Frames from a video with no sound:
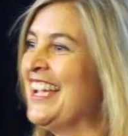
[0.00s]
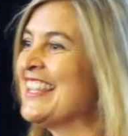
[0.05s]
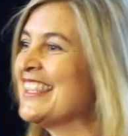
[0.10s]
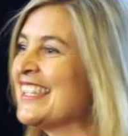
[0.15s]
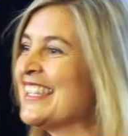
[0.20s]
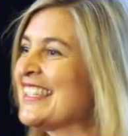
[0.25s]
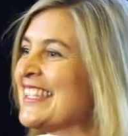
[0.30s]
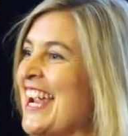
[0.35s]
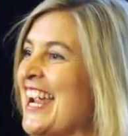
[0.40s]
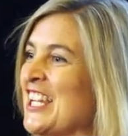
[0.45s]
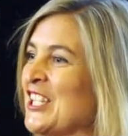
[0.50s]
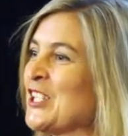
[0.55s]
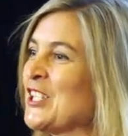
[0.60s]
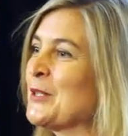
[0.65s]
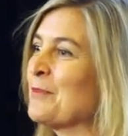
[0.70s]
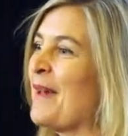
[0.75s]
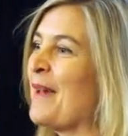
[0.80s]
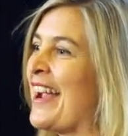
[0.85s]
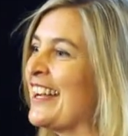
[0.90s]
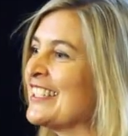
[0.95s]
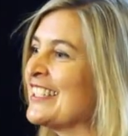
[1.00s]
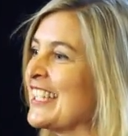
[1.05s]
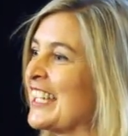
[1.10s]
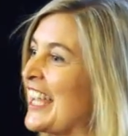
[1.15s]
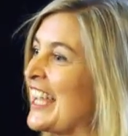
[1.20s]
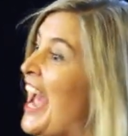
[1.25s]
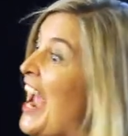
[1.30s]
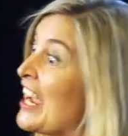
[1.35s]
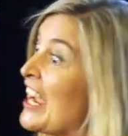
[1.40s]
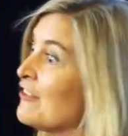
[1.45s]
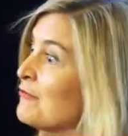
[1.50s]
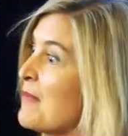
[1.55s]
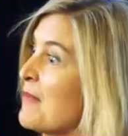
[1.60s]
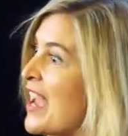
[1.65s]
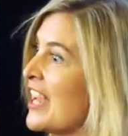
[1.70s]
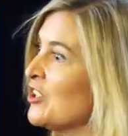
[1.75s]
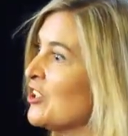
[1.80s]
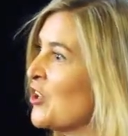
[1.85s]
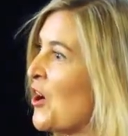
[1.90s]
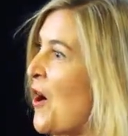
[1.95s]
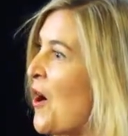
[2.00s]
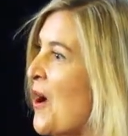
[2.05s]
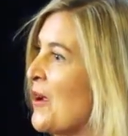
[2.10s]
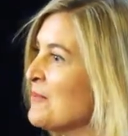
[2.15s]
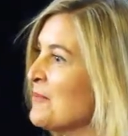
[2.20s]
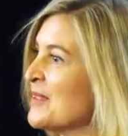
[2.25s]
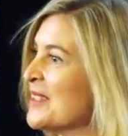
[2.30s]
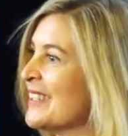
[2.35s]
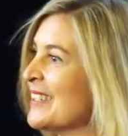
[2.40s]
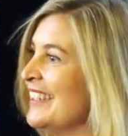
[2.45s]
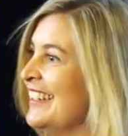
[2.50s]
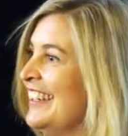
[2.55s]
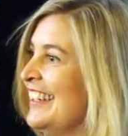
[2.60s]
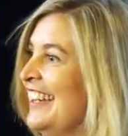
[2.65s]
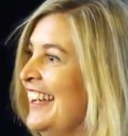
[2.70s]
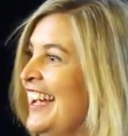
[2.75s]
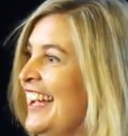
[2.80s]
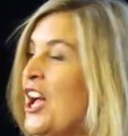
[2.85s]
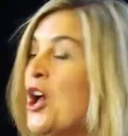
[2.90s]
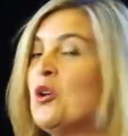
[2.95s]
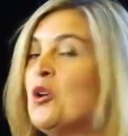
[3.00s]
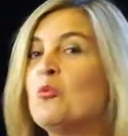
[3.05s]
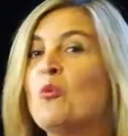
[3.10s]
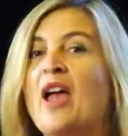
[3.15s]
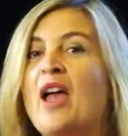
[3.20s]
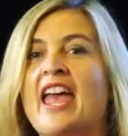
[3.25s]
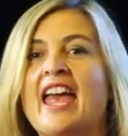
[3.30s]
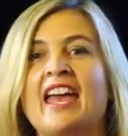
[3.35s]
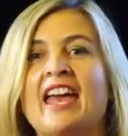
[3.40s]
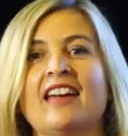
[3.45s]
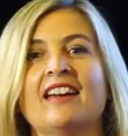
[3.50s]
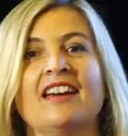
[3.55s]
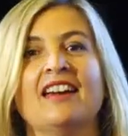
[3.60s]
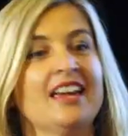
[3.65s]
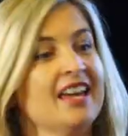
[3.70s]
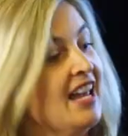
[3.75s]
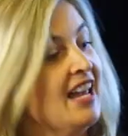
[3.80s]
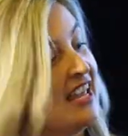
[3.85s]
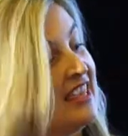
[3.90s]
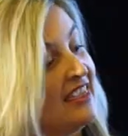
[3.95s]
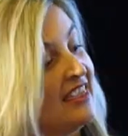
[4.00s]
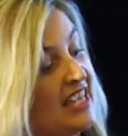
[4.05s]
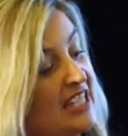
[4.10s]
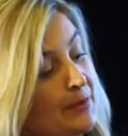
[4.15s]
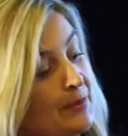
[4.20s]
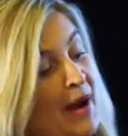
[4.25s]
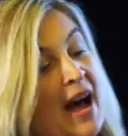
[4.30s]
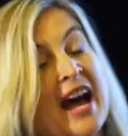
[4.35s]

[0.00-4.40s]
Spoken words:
This takes us back to caveman times, where this